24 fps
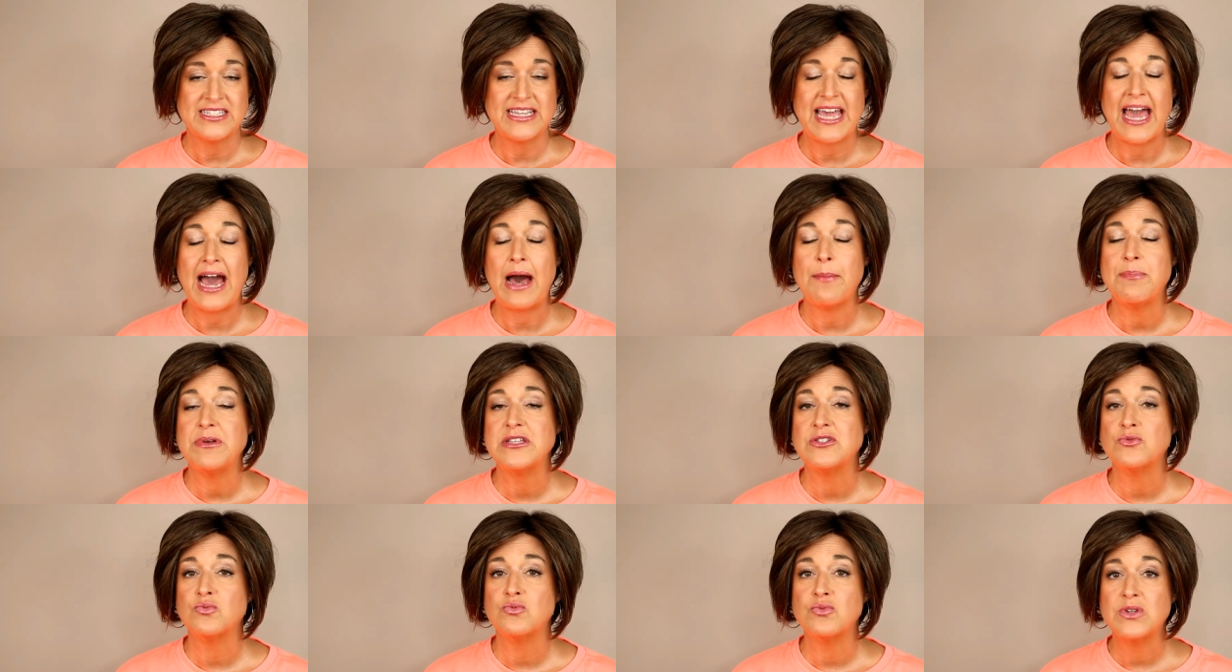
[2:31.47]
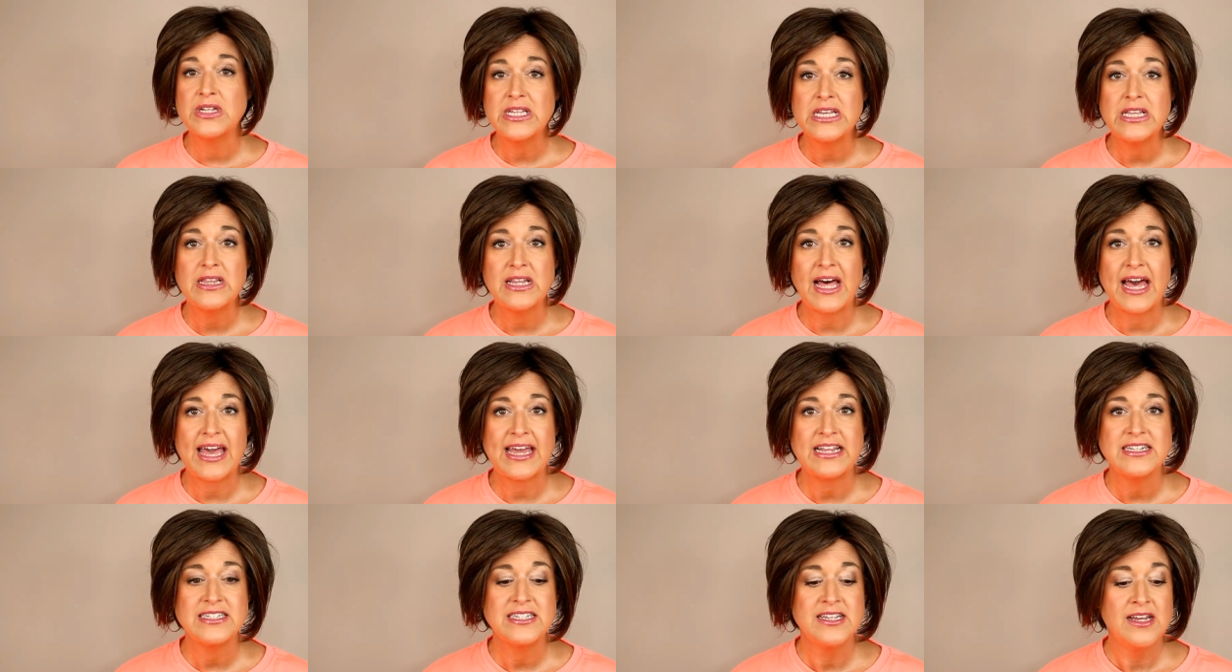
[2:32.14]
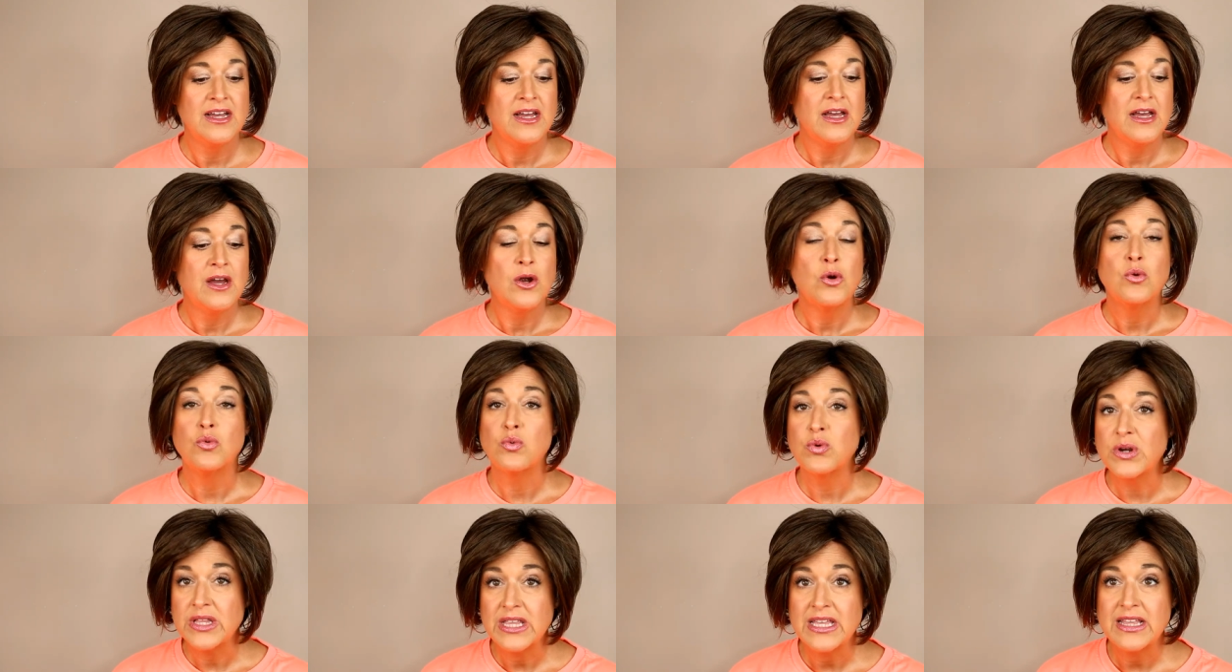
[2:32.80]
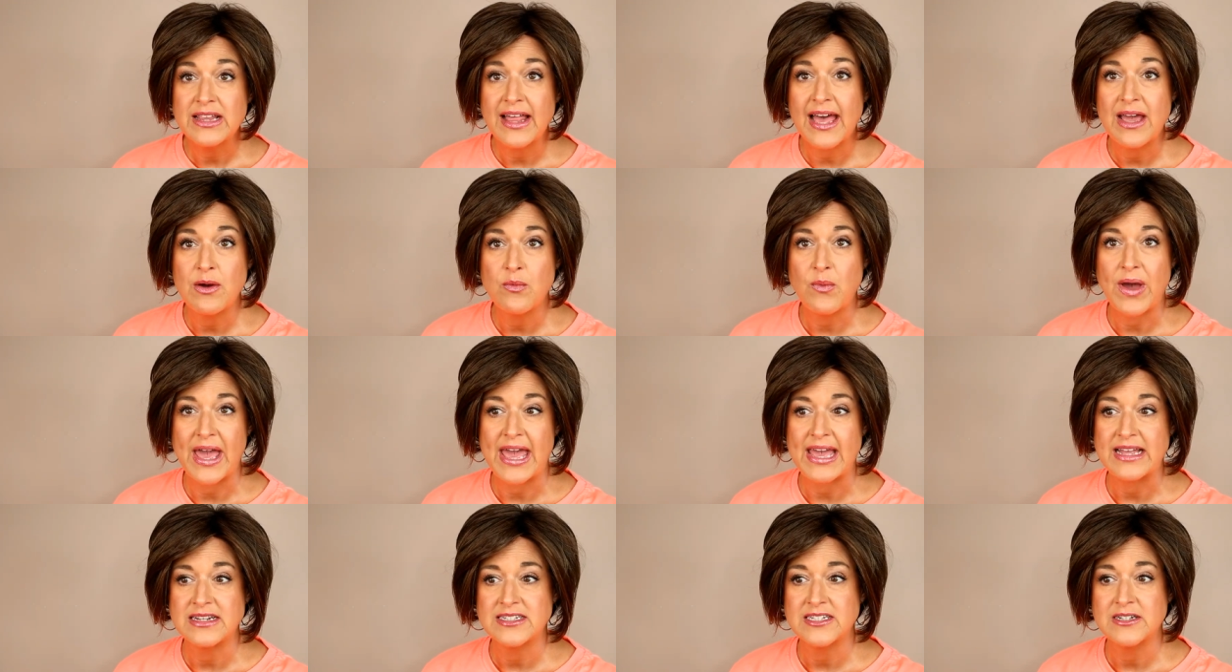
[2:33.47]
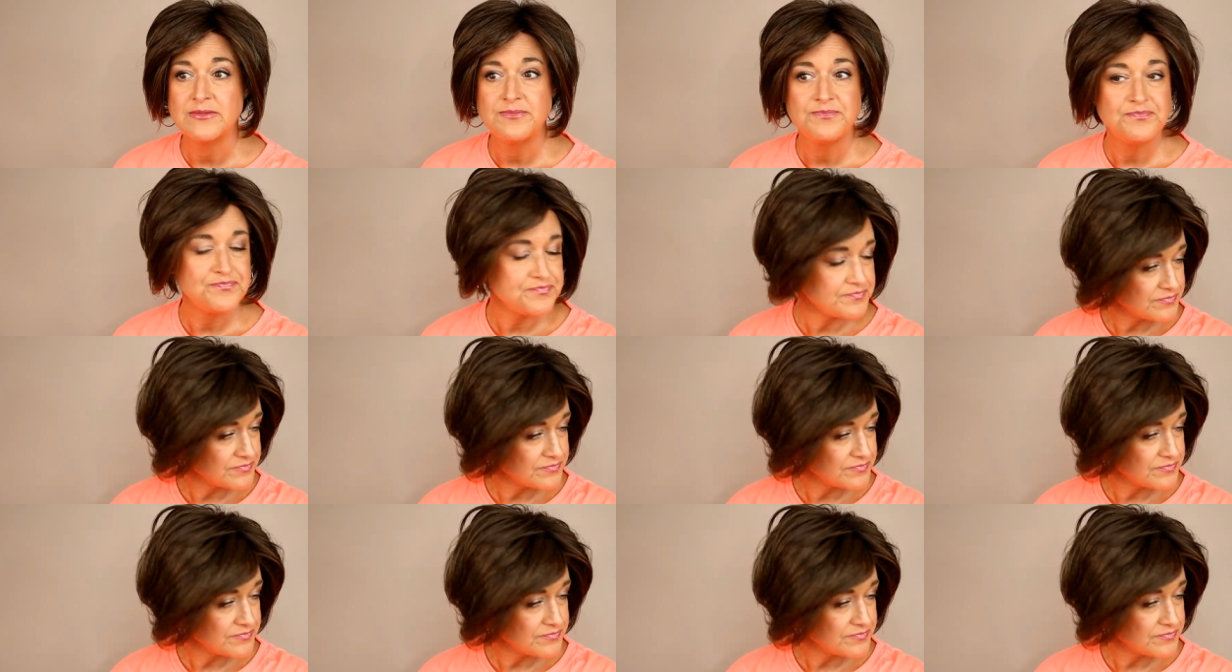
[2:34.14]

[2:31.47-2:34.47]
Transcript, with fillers: This cap is really light, really lightweight,